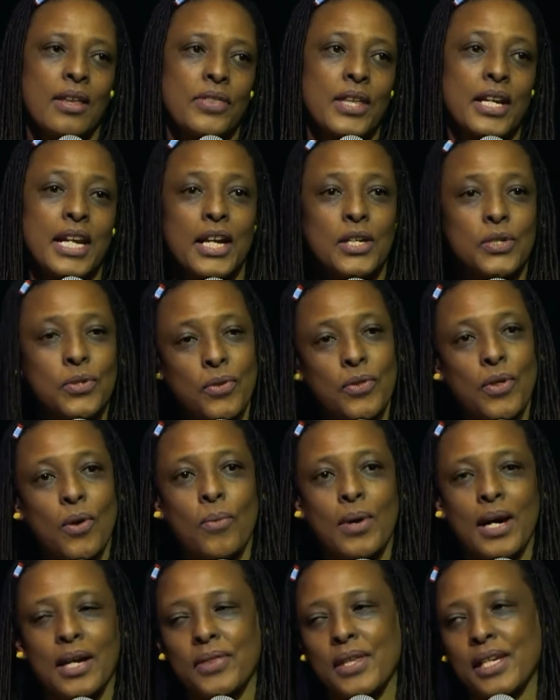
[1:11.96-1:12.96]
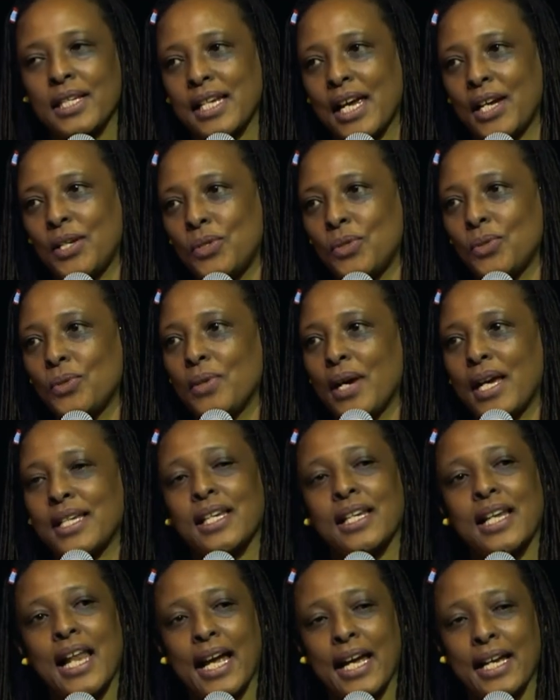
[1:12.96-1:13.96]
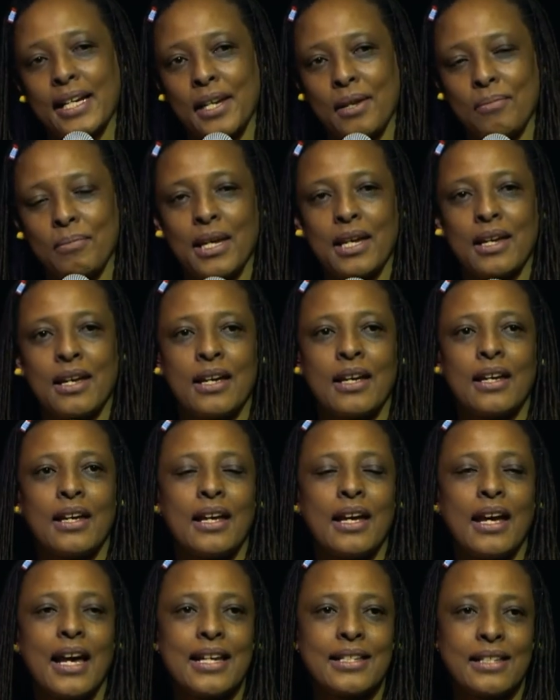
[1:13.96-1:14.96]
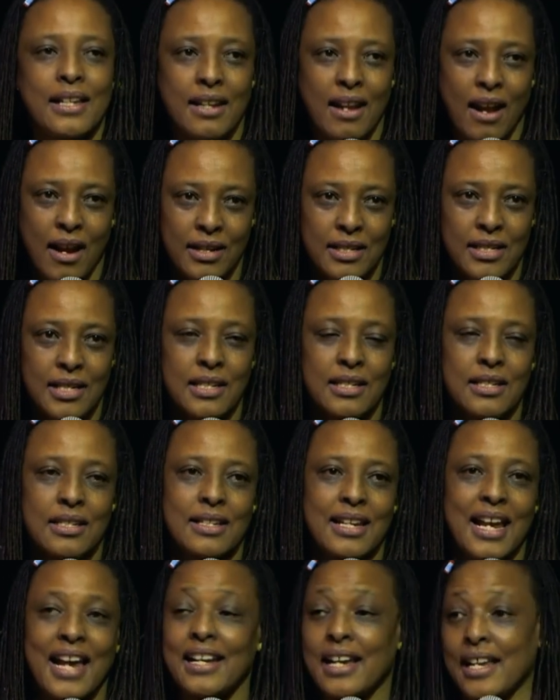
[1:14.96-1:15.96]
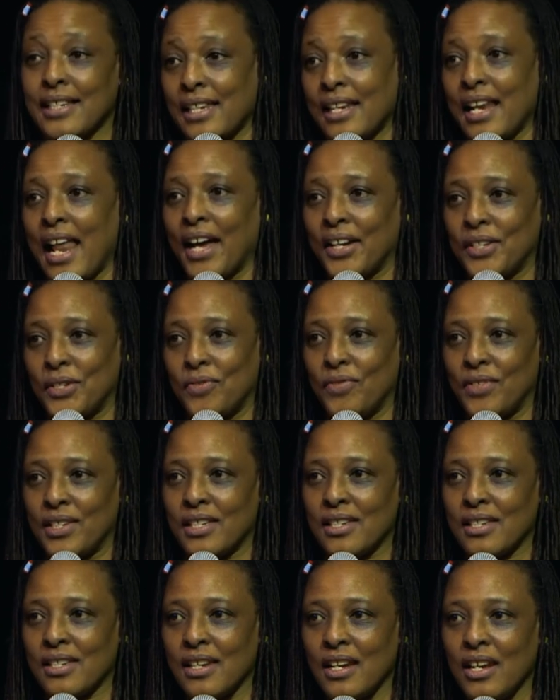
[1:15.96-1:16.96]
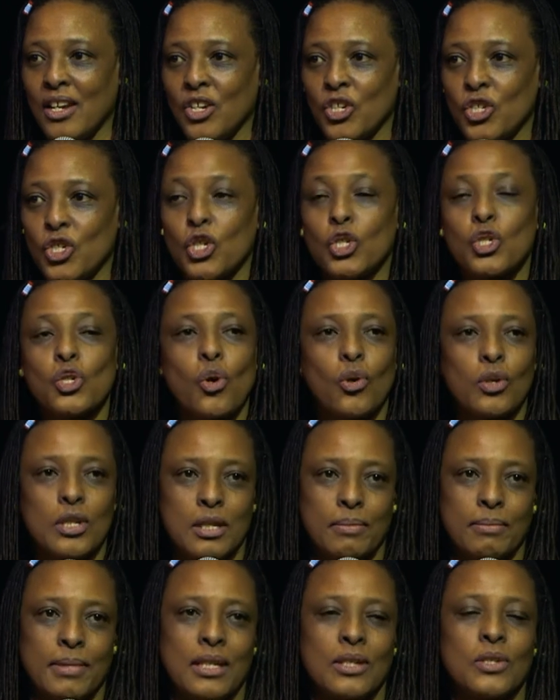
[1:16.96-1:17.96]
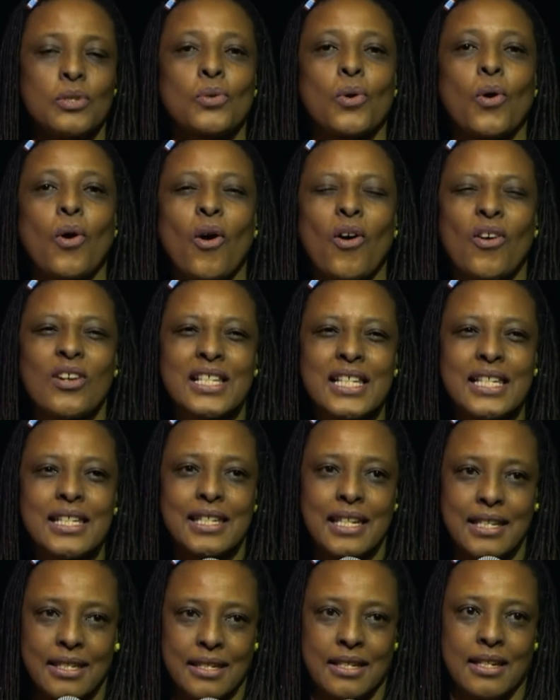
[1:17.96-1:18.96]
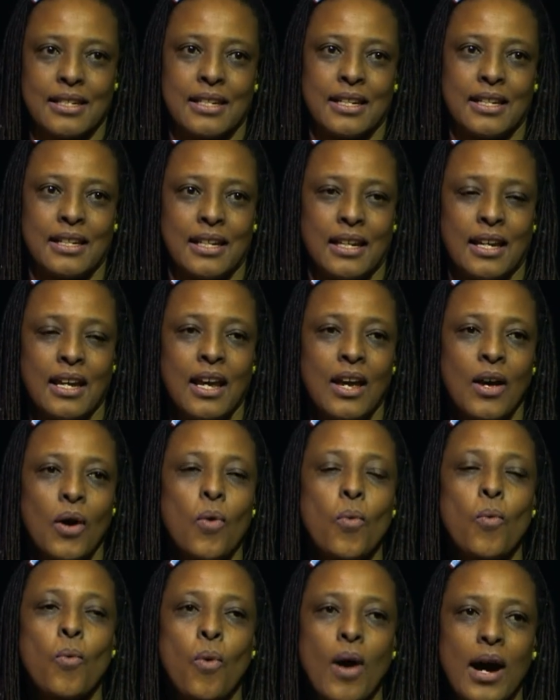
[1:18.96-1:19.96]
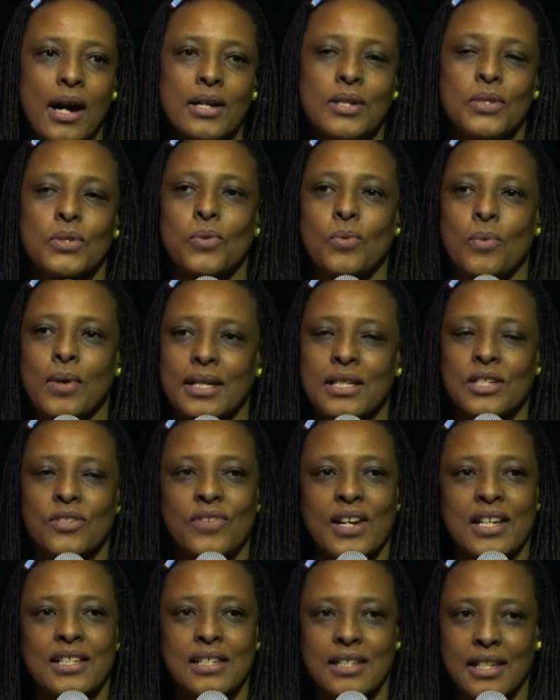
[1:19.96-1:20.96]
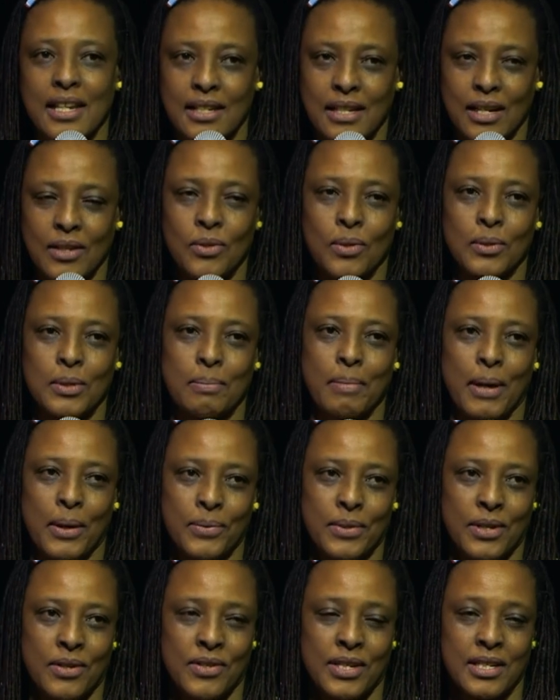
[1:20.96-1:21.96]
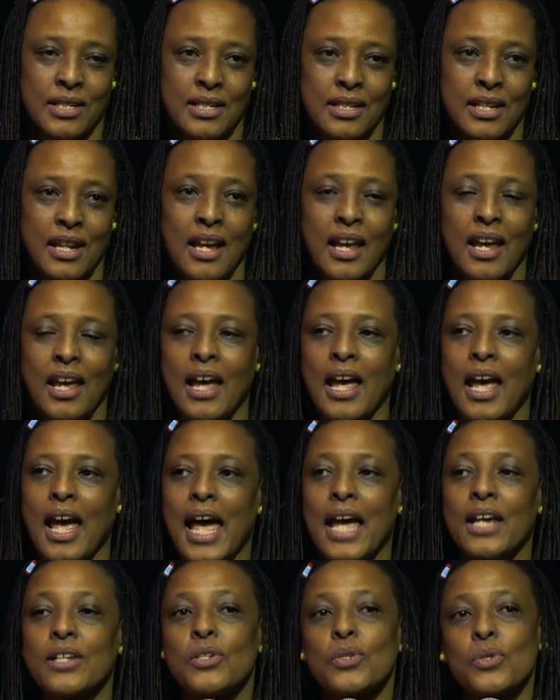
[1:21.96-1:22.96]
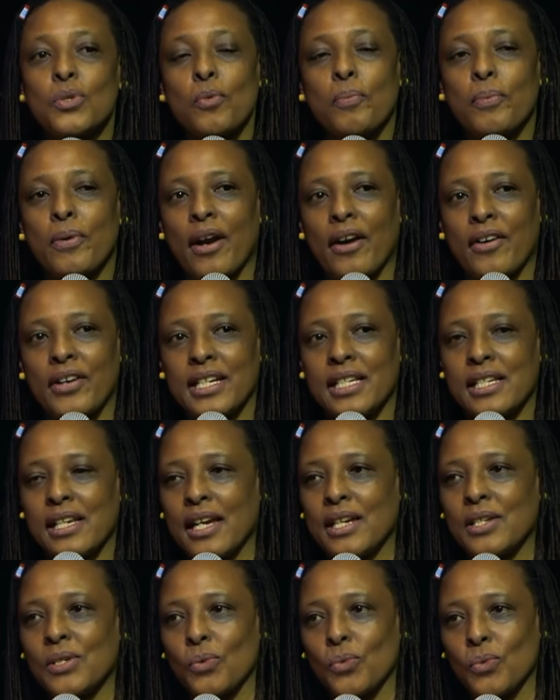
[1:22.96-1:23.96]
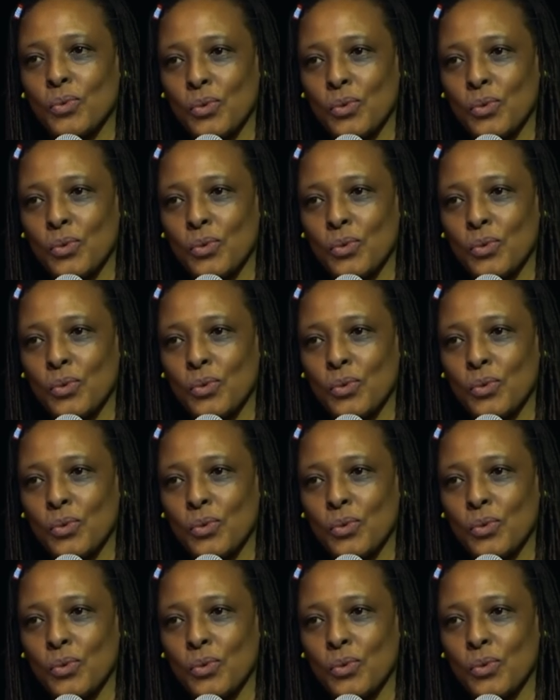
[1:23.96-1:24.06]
that I do the work that I do as an academic, as an artist, and as an activist. She taught me to consistently work towards transcending those boundaries and to prioritize